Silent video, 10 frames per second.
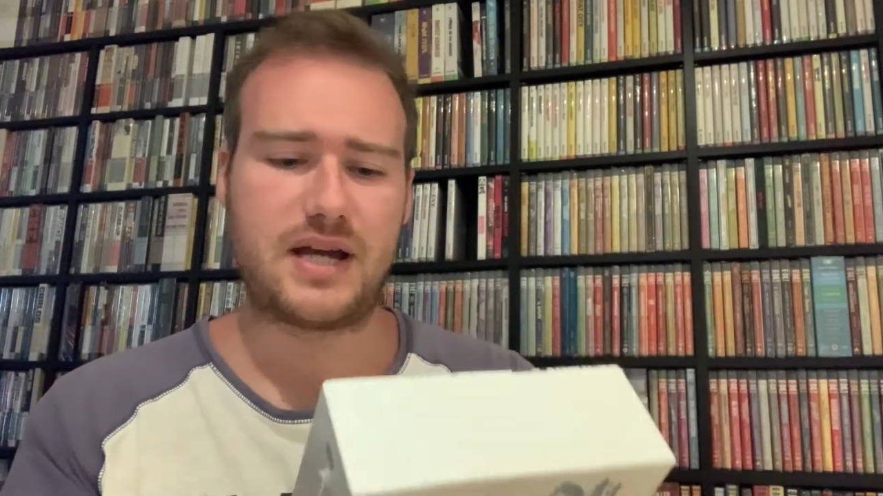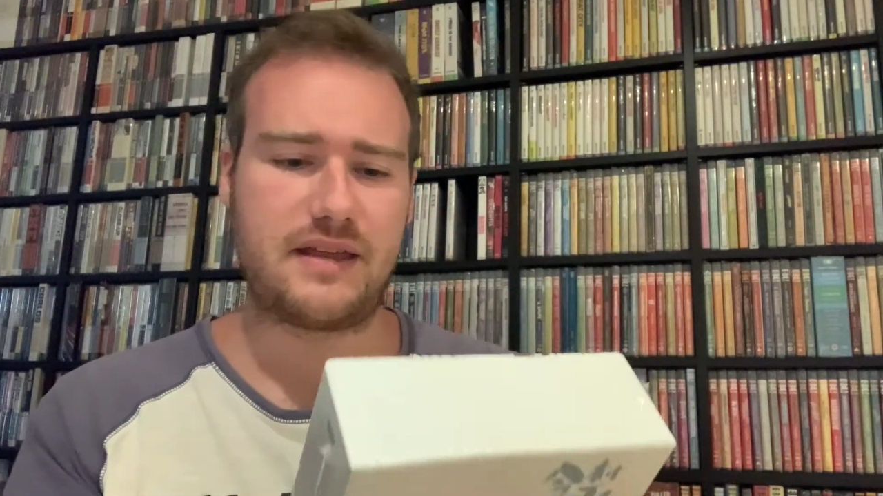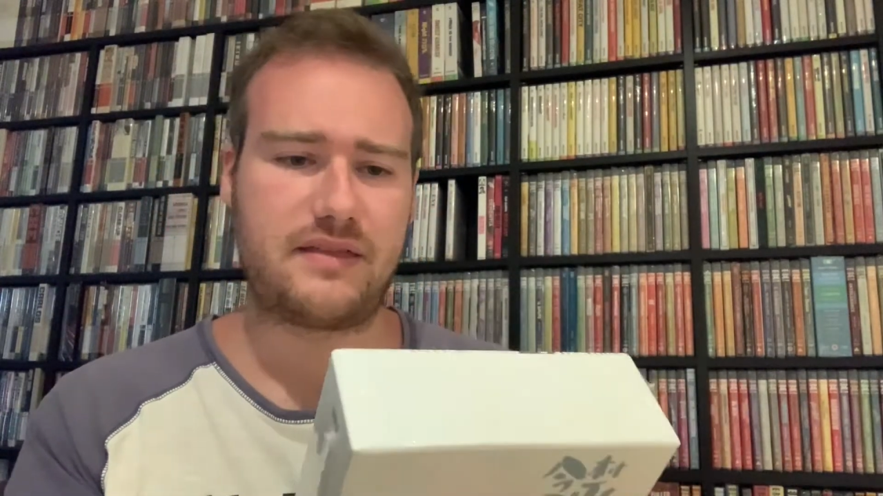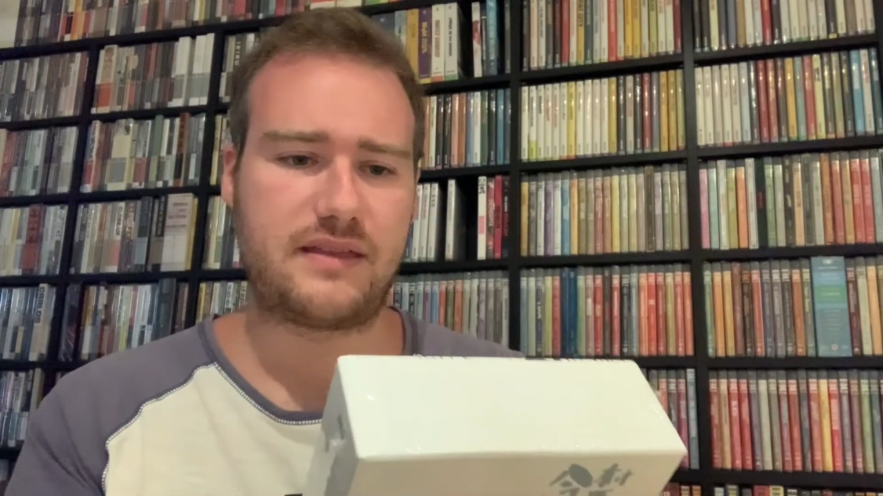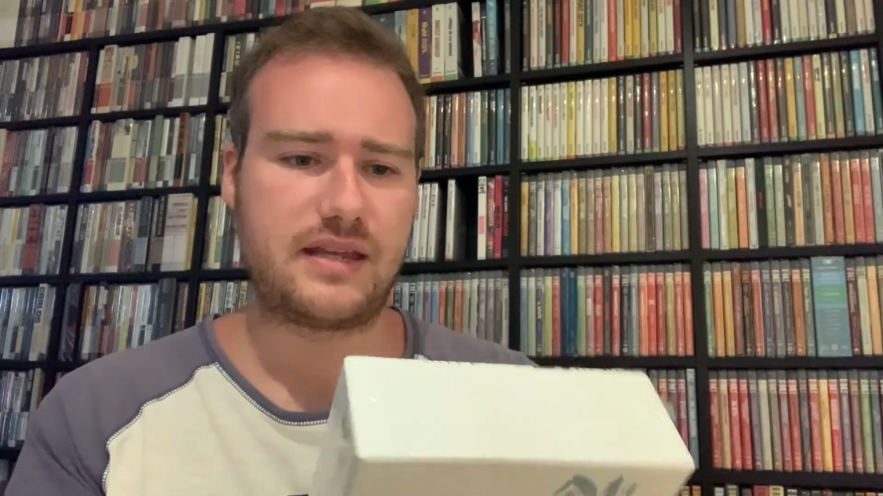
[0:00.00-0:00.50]
I
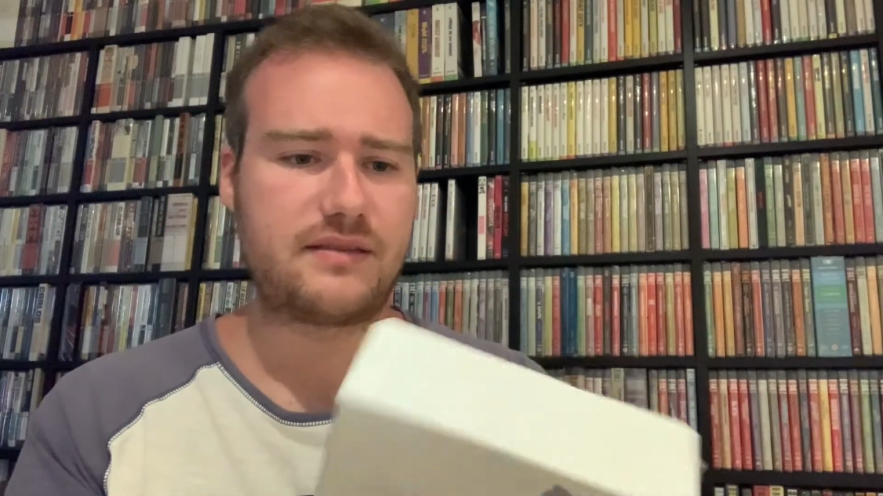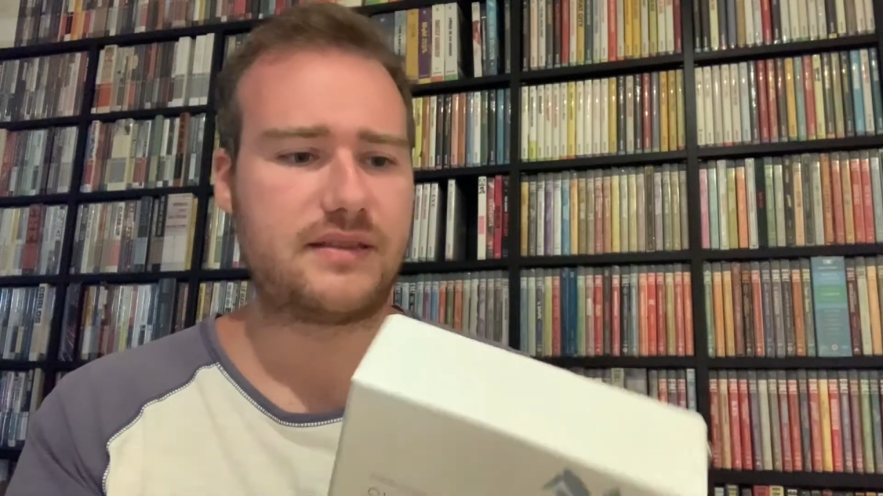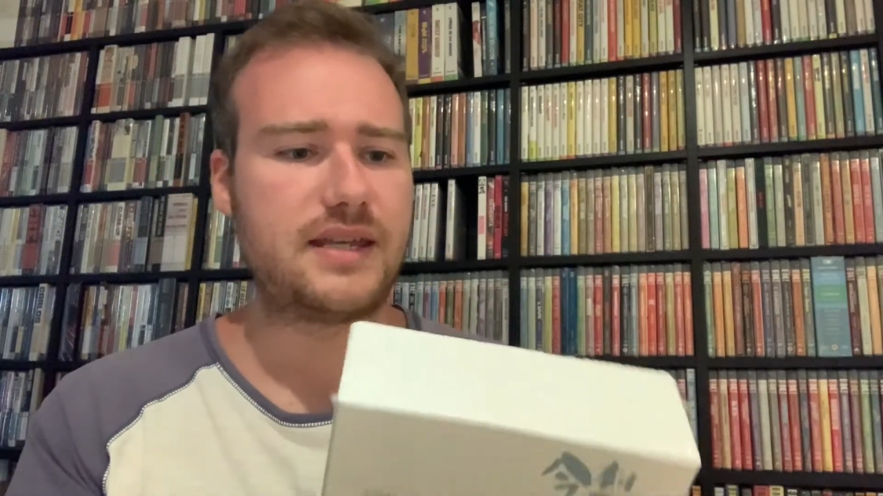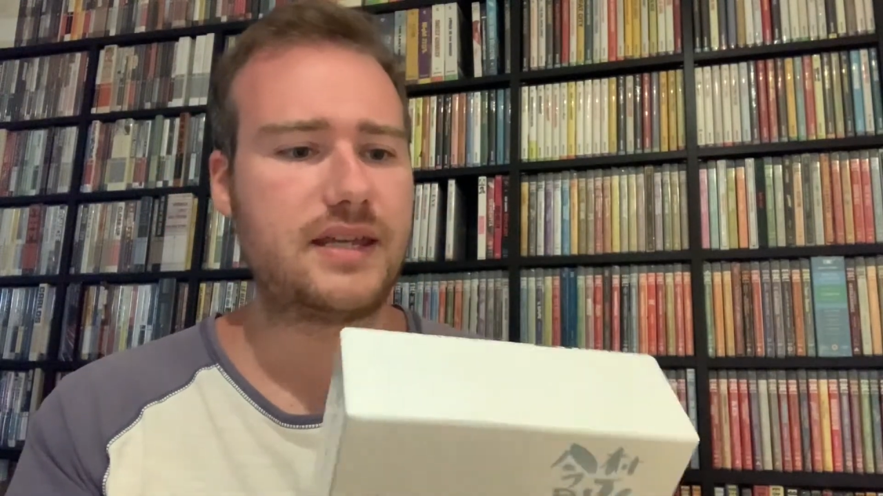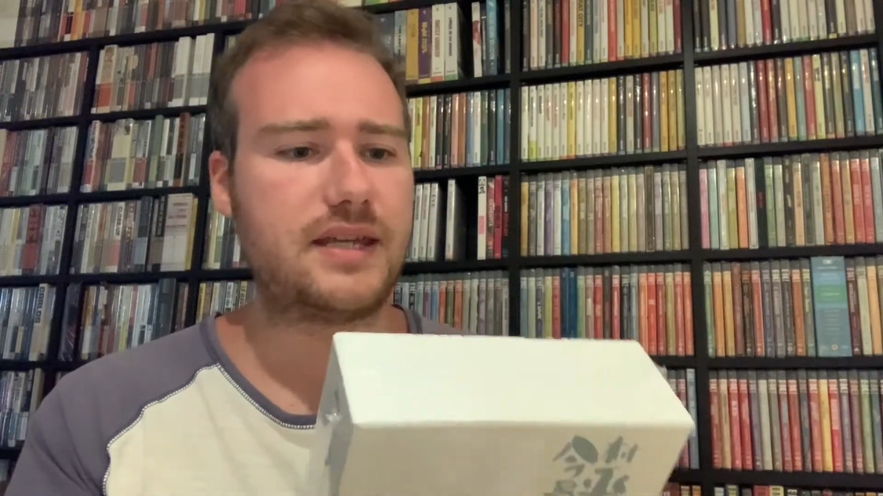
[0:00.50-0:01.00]
think
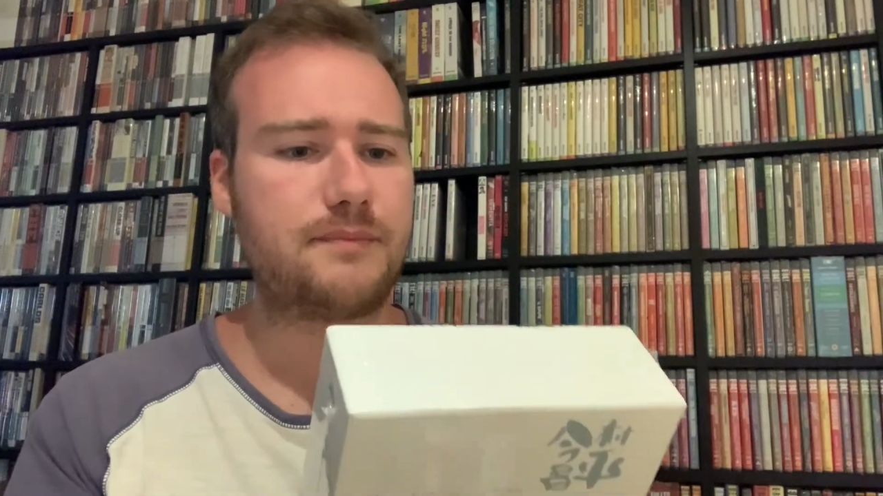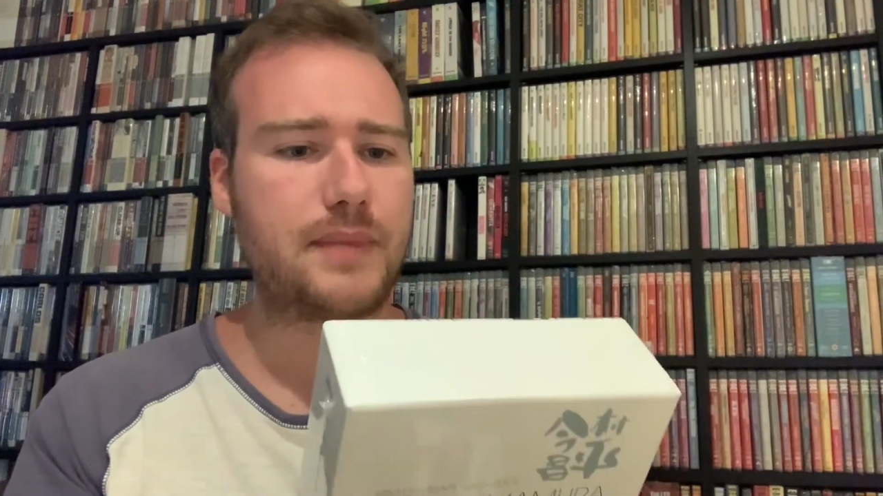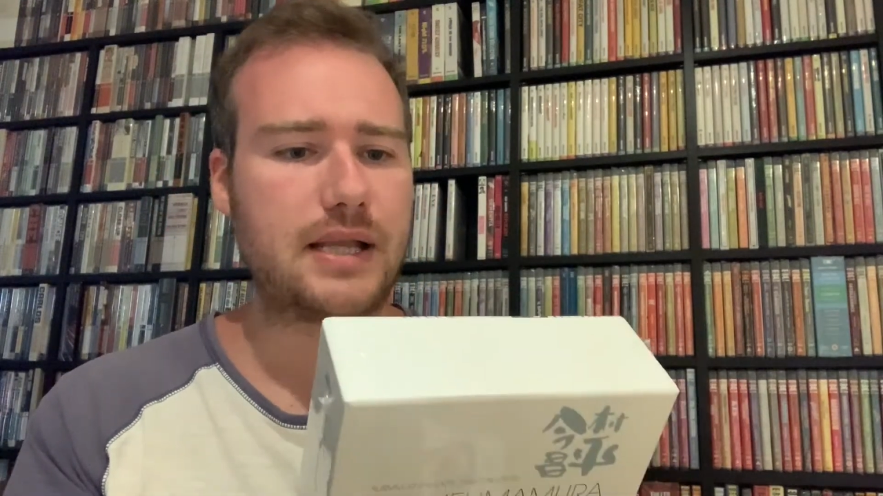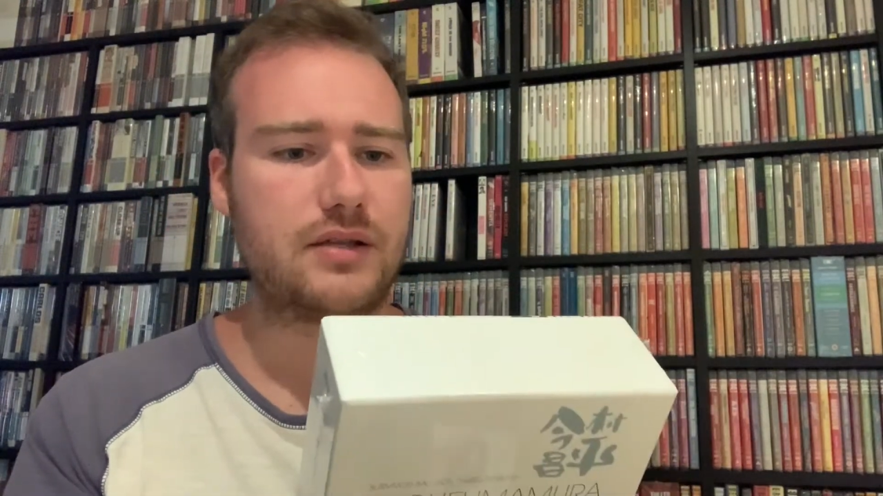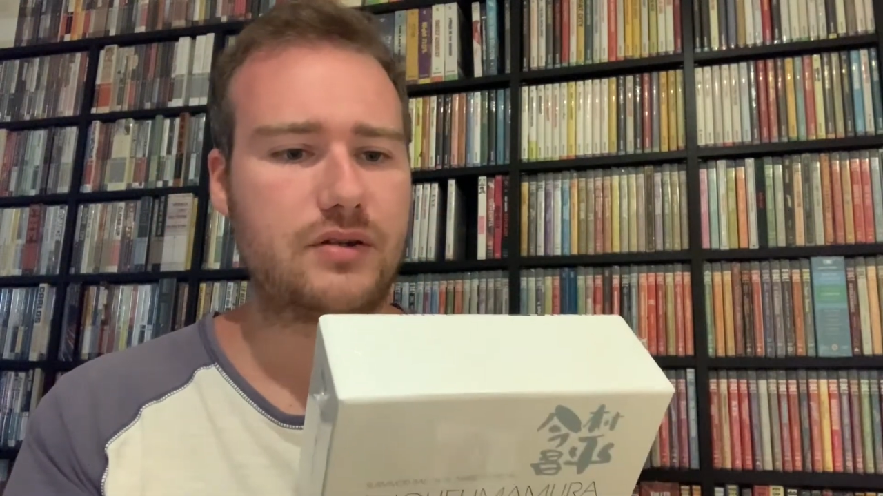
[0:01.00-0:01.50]
the
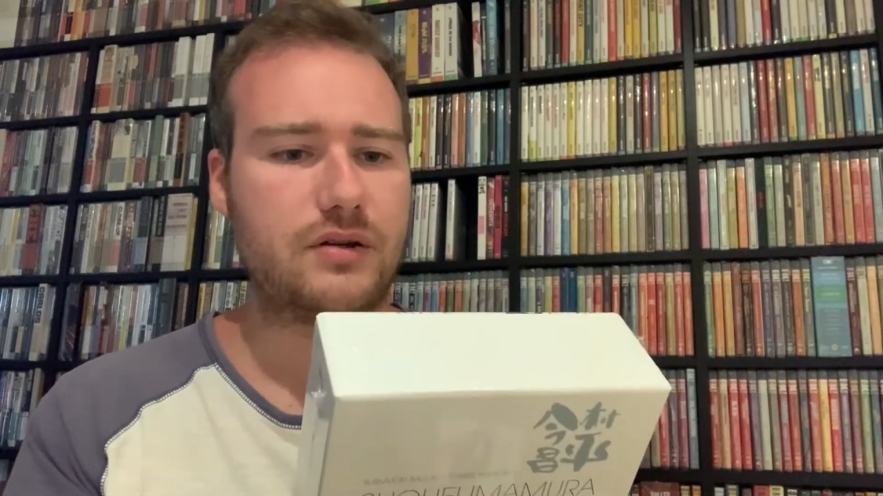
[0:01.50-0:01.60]
Ballad